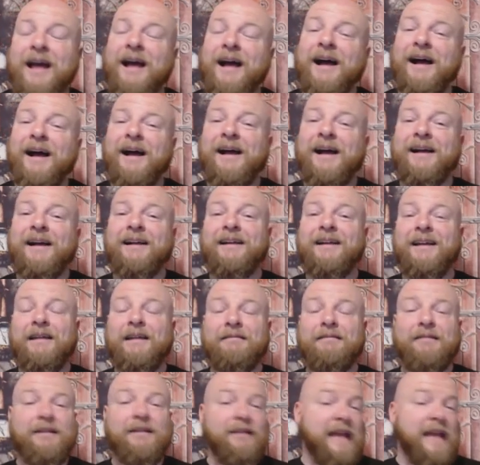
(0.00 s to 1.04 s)
Uh,
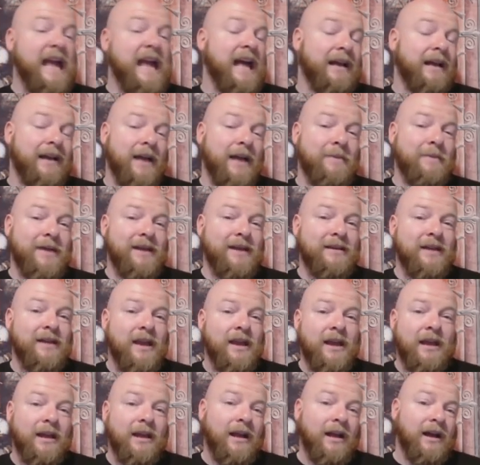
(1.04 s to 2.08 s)
yeah, I mean
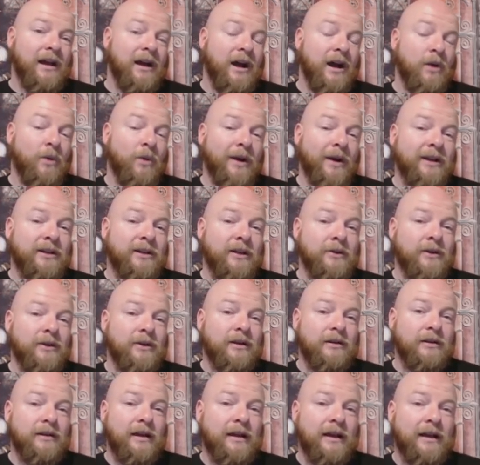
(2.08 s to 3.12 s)
uh, a white
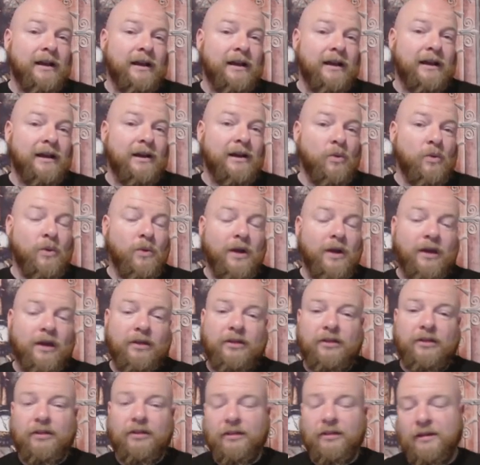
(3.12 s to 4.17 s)
cloak uh,
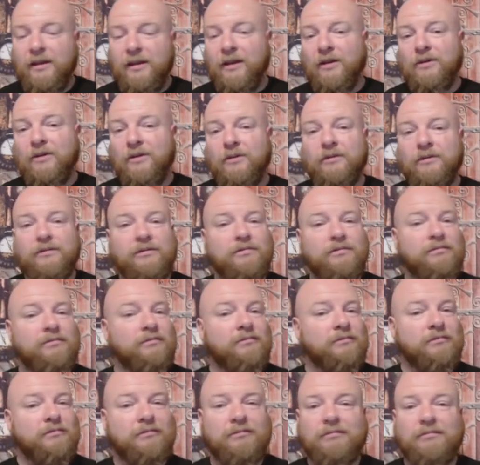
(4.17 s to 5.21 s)
with you know
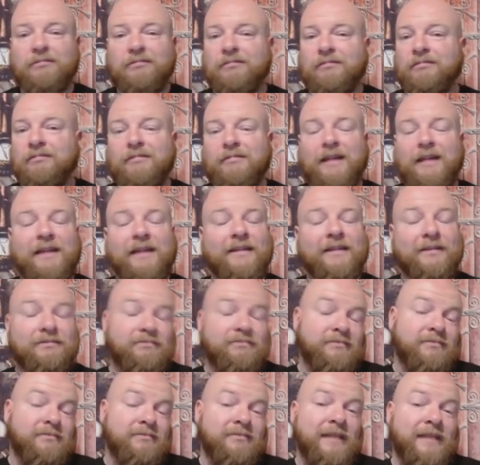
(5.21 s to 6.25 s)
that
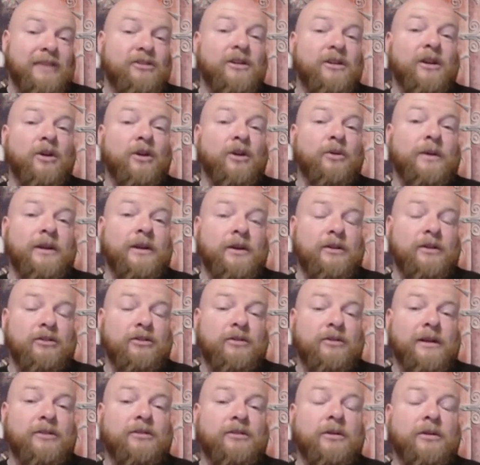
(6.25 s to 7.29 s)
that's going to look really good in
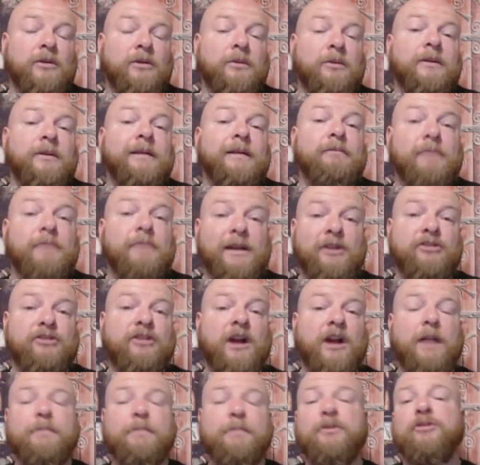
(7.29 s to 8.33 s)
screen. It's going to look really,
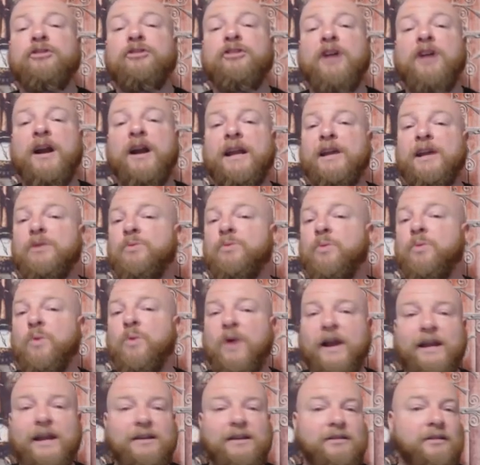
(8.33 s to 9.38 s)
sharp, shiny
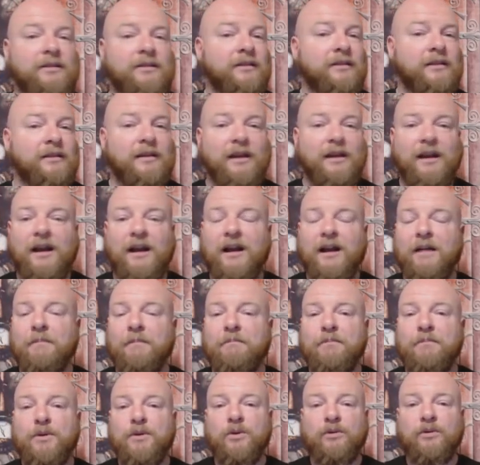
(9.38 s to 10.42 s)
white, uh,
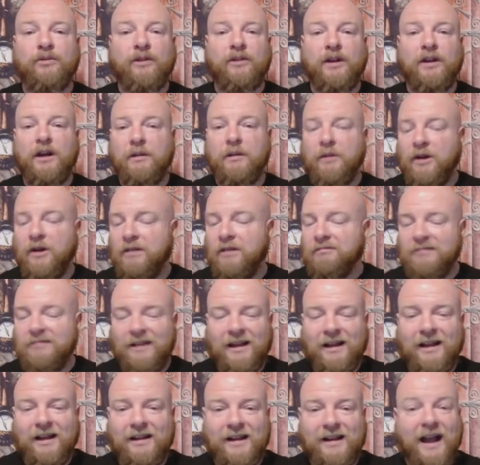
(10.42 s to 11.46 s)
beautiful armor.
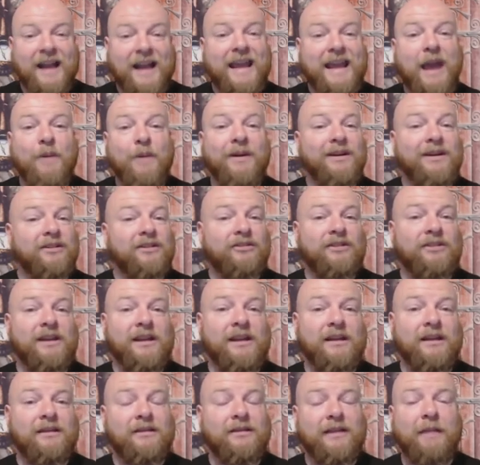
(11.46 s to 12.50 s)
Uh, I can't wait to
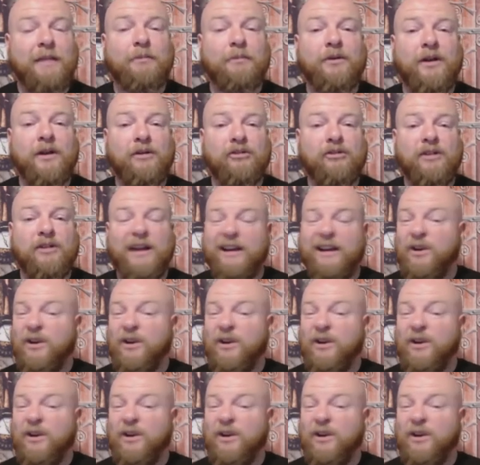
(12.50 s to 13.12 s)
see them for Gator Skin.